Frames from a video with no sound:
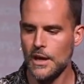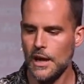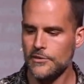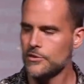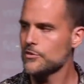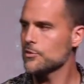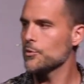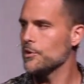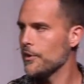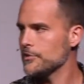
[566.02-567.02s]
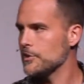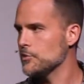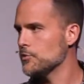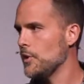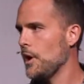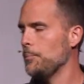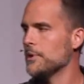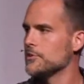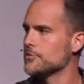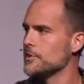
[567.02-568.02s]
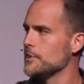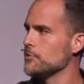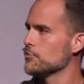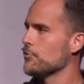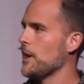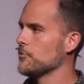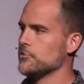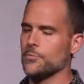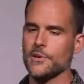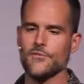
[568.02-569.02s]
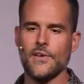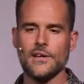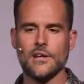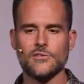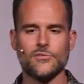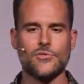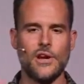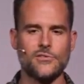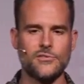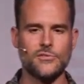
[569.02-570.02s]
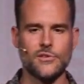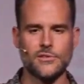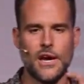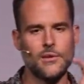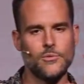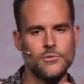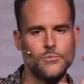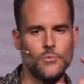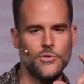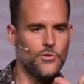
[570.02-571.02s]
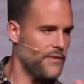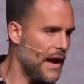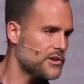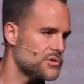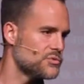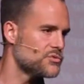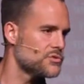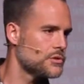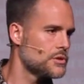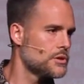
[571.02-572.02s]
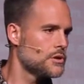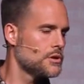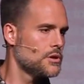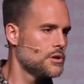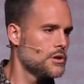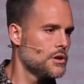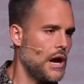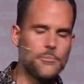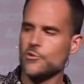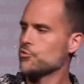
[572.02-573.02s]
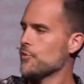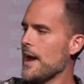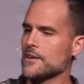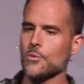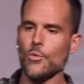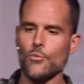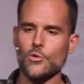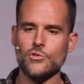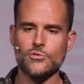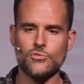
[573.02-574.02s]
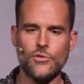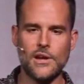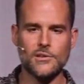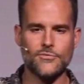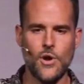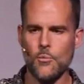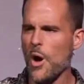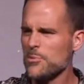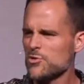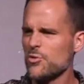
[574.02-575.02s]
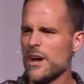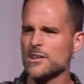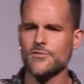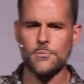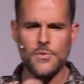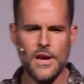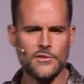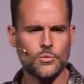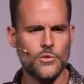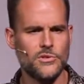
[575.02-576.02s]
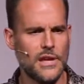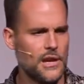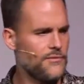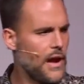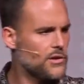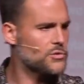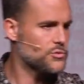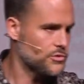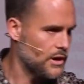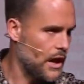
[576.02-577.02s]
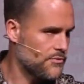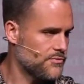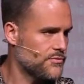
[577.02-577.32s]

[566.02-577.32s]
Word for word: And this is so interesting. I begin to study distractions, begin to find out distractions are tied in with your values. I'm distracted. Well, what are you distracted from? Well, I'm distracted from this. Well, is that a value in your life?